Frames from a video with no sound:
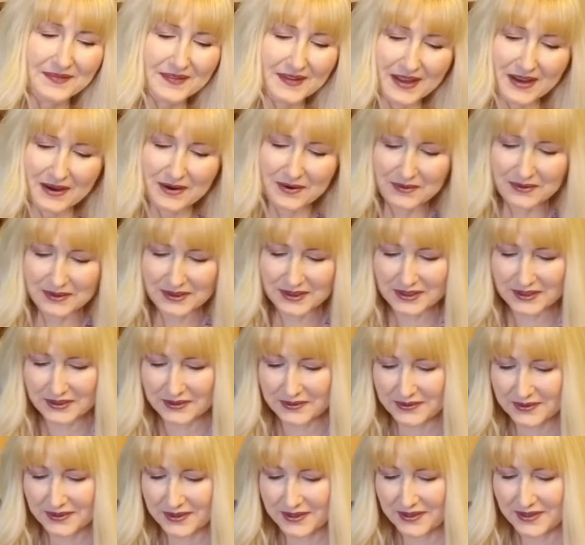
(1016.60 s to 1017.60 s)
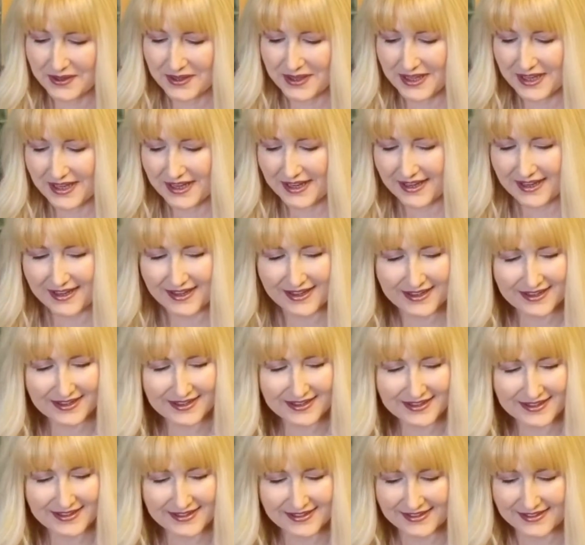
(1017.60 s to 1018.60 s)
How cute are
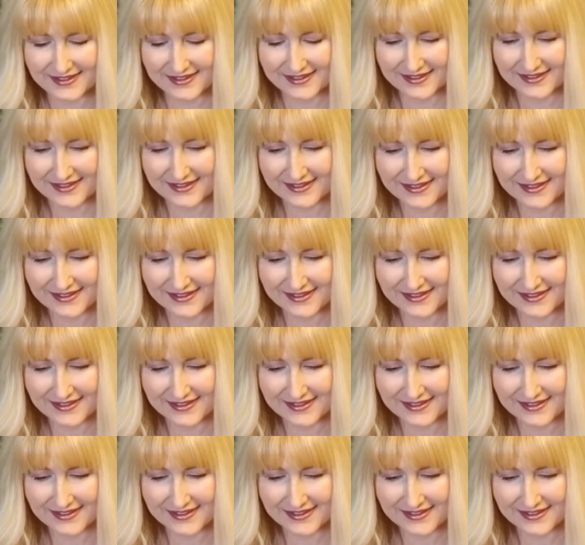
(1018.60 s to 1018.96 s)
these?